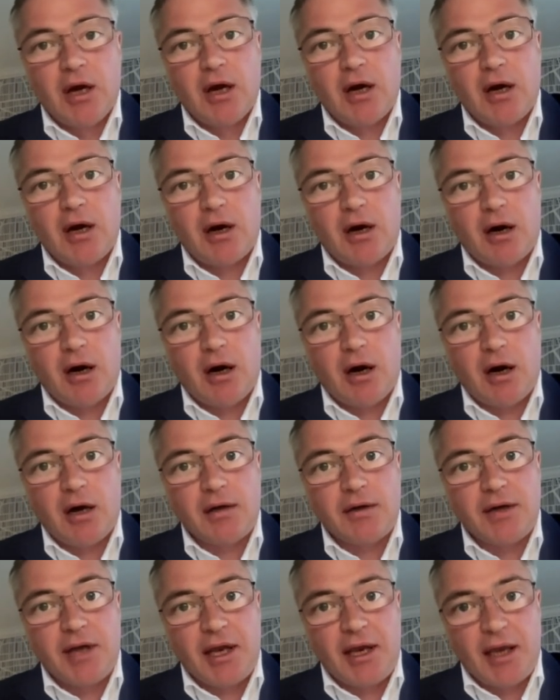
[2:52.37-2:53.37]
uh,
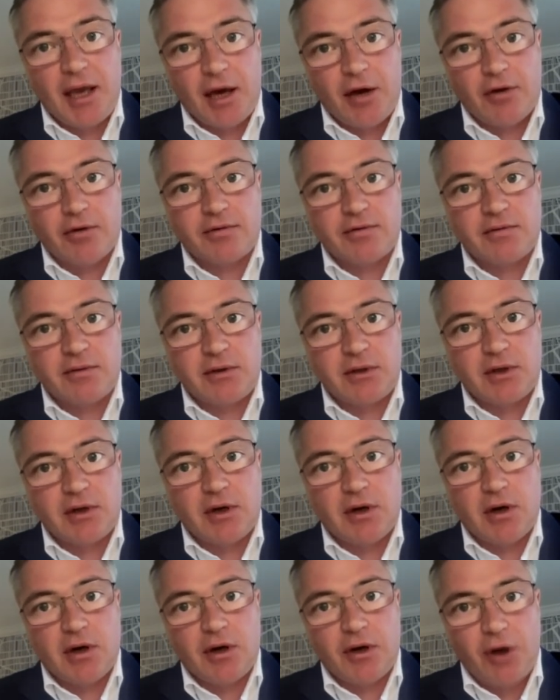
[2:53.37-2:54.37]
they cannot
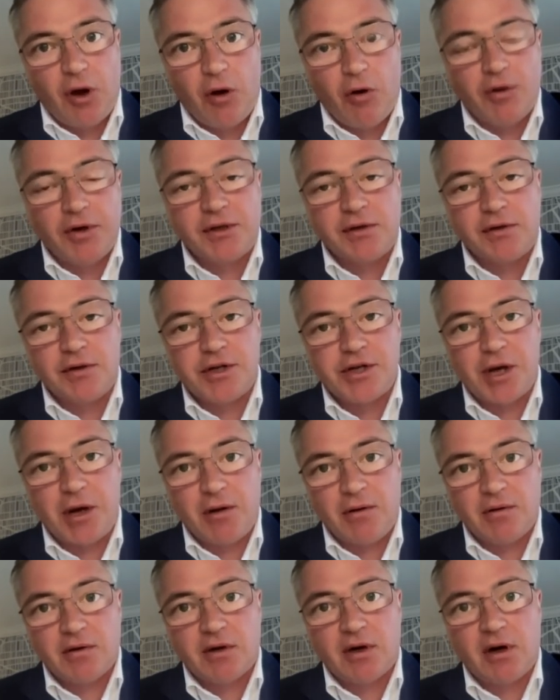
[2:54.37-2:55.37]
uh, go into the
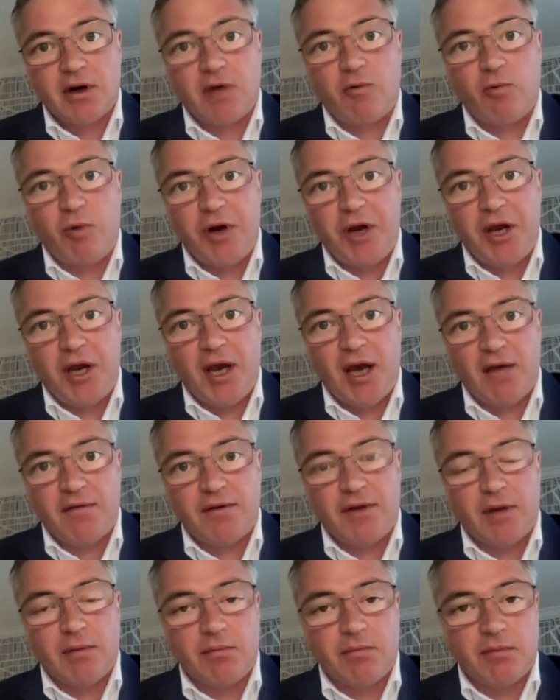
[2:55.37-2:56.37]
shelter we
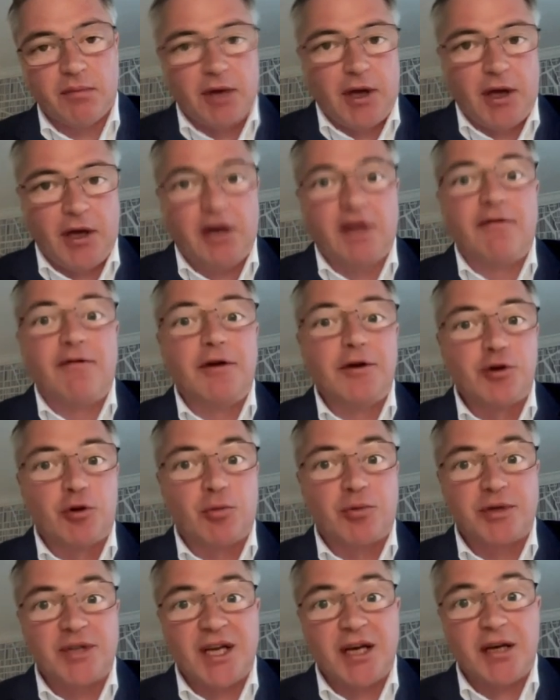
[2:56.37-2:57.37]
have them
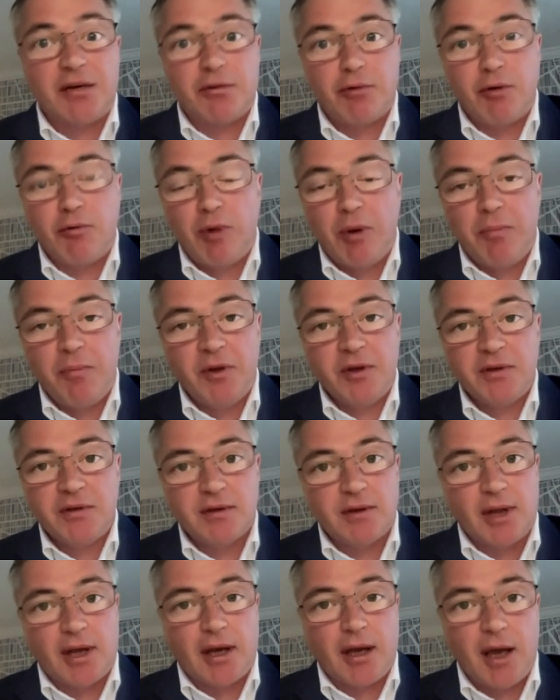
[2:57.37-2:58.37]
individual protective
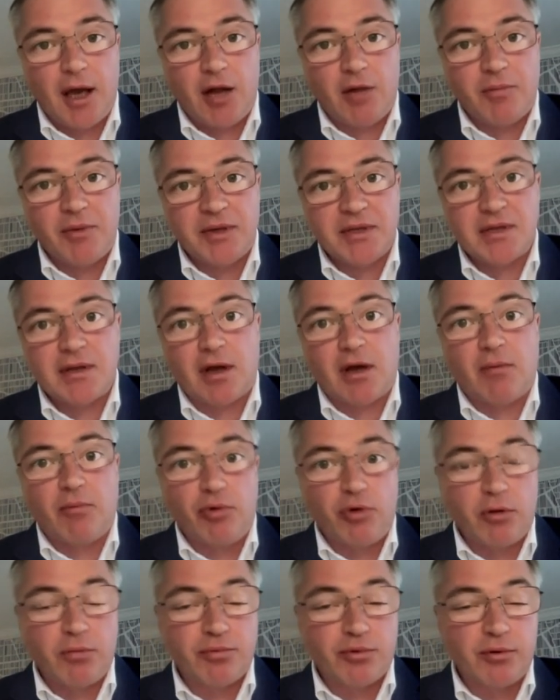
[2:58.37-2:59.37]
equipment like helmets like
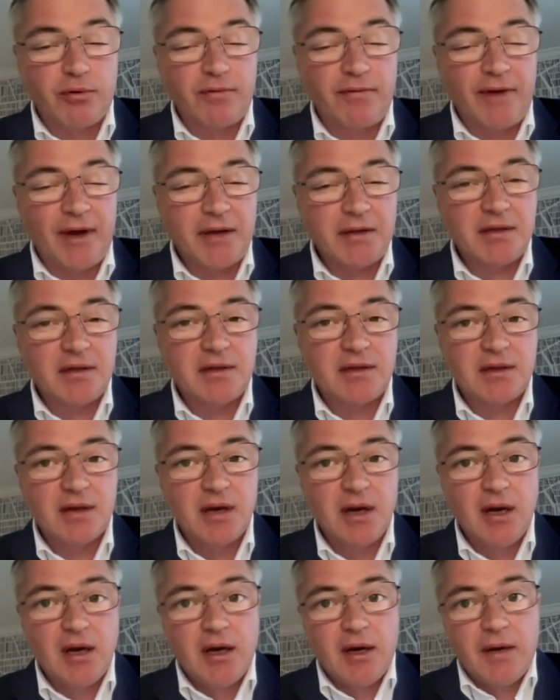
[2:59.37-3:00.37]
bulletproof vests
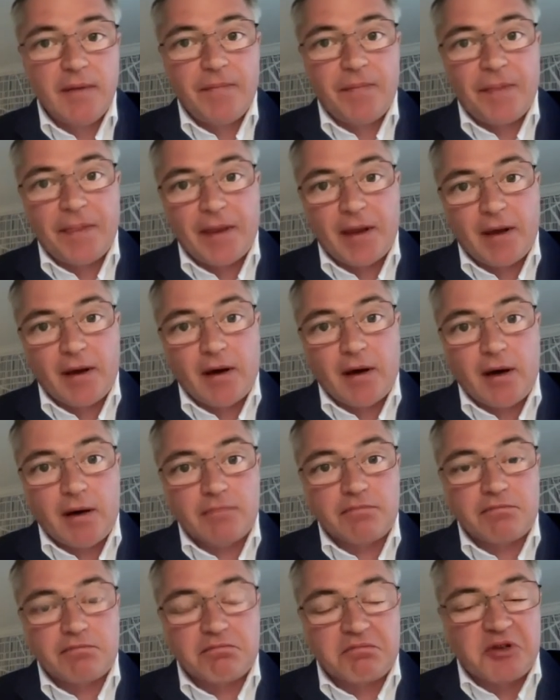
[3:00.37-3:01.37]

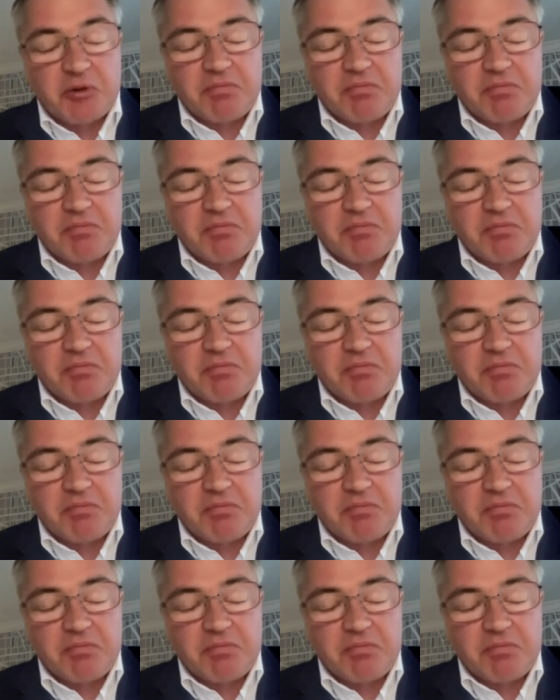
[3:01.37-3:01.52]
um, so